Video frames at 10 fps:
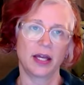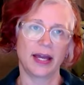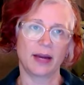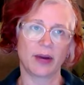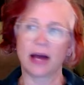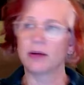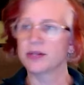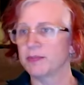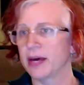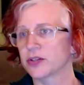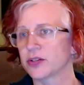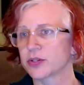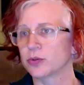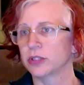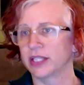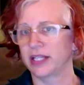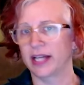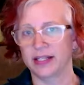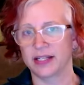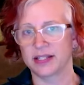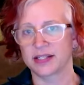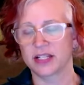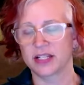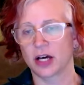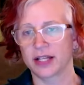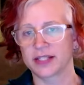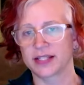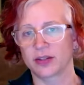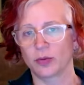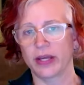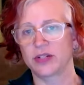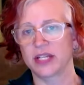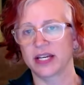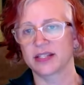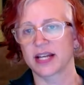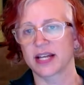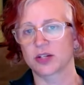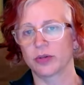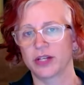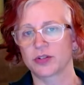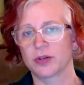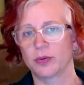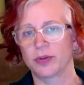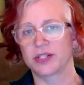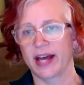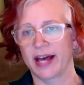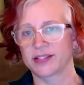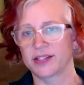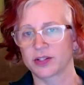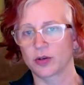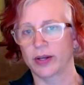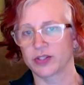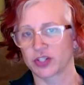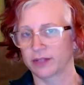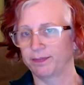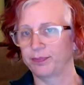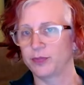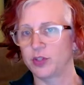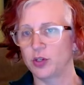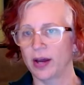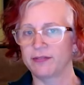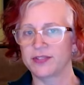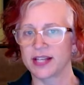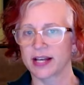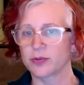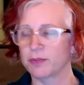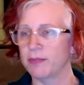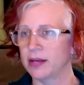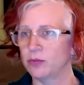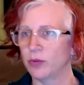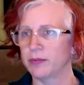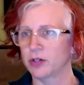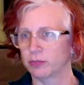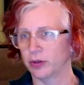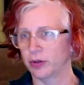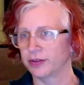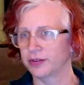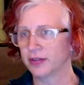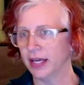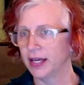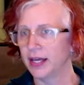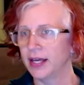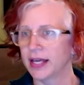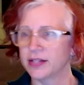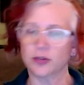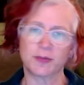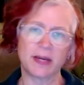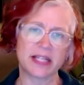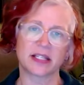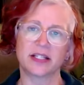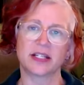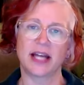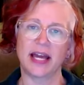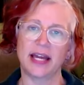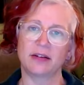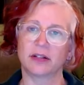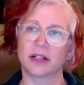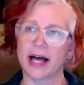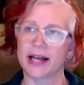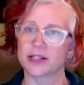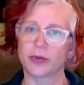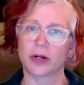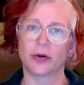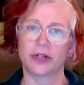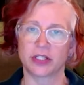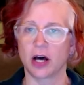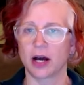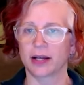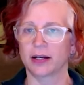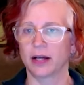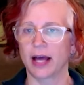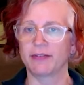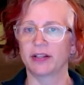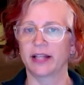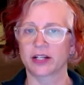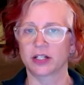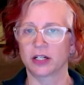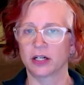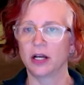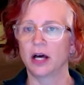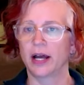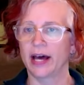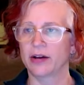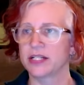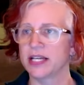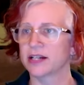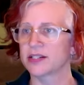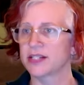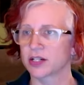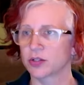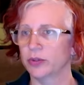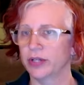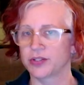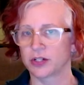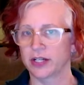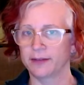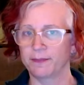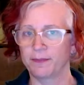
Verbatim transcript: when I was in medical school in the 90s, they taught us that the way you take a sexual history was to ask this question do you have sex with men, women, or both? And so it's basically today, class, we're going to talk, have a lecture on how to take a sexual history.